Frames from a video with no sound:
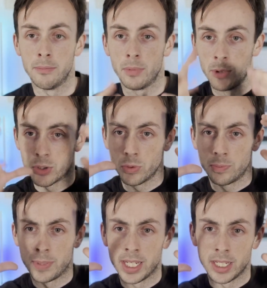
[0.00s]
which will
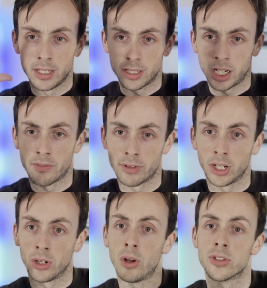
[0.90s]
be covering a
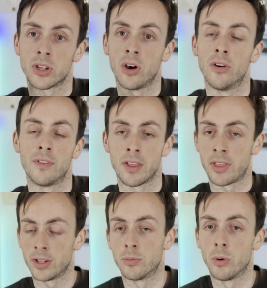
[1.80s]
lot of, I
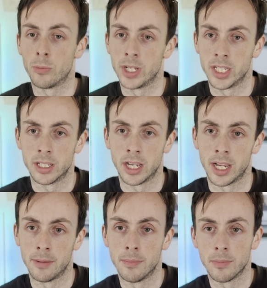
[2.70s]
think, what
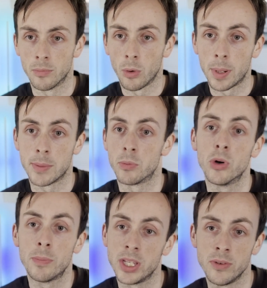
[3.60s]
people
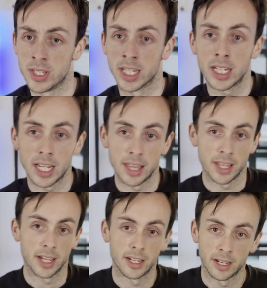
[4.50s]
will be using in
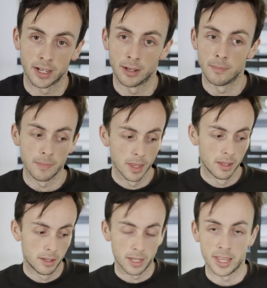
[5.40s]

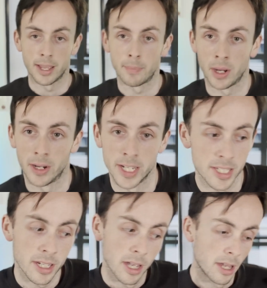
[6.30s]
their
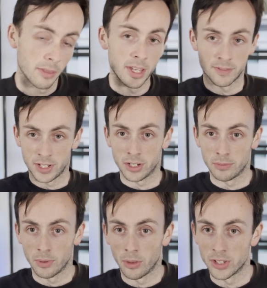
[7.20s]
pies. There's a
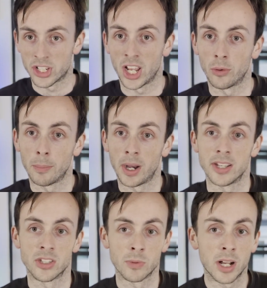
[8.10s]
video on this channel on
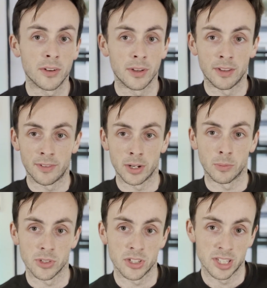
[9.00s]
pies as well, if anyone
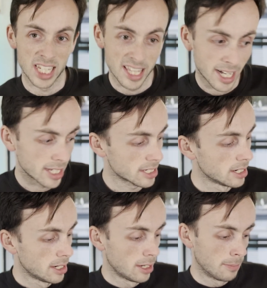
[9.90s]
wants to see that.
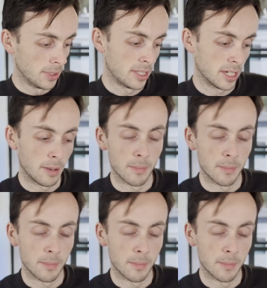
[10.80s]
But